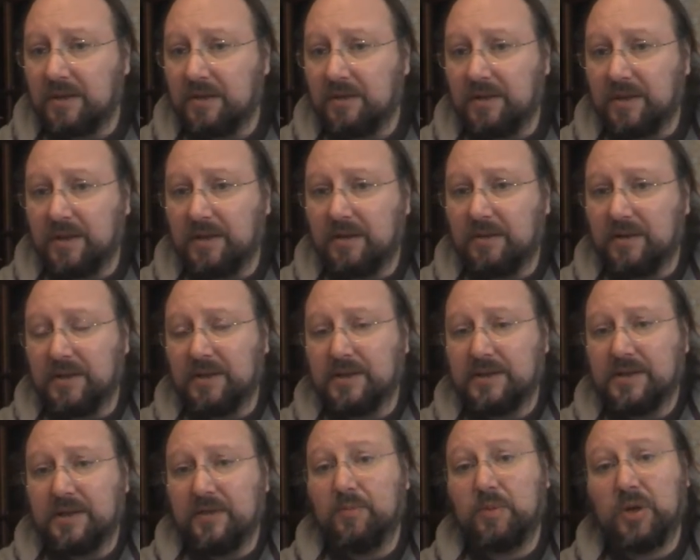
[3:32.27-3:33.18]
like
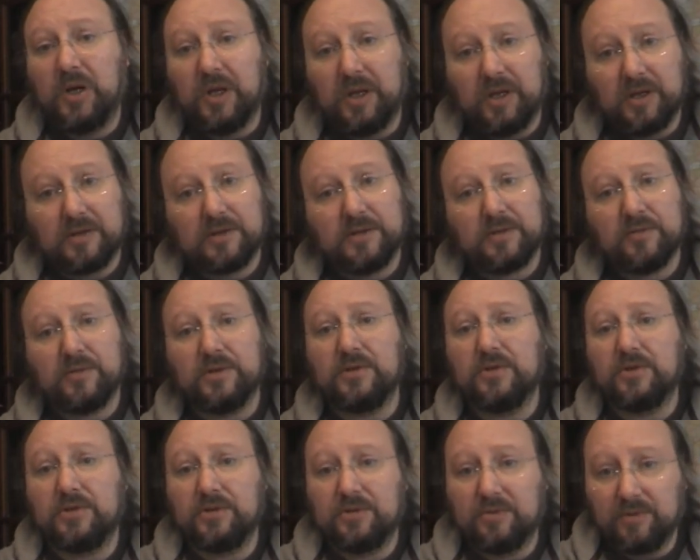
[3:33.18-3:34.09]
let's say Pollock's,
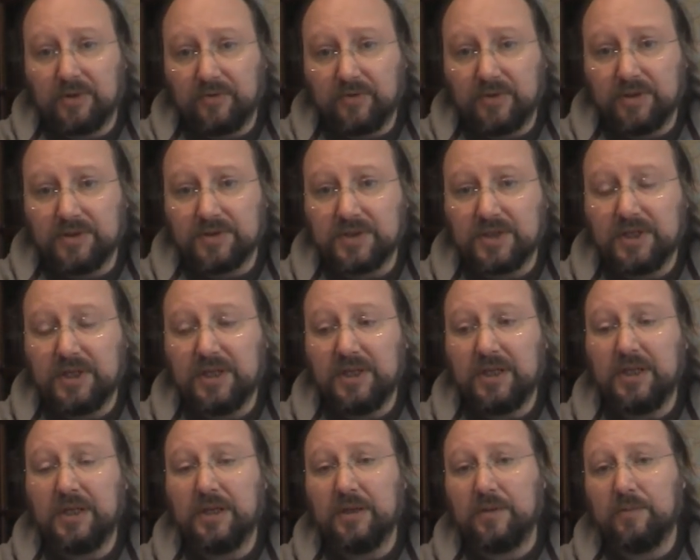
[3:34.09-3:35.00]
which of course
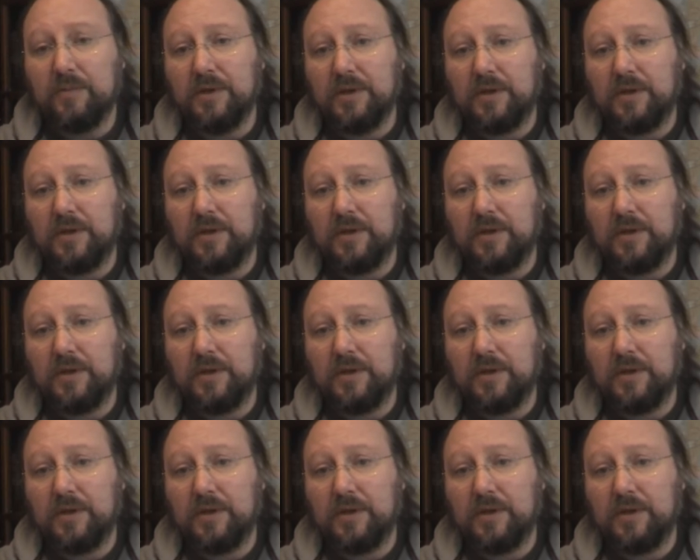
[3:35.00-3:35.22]
he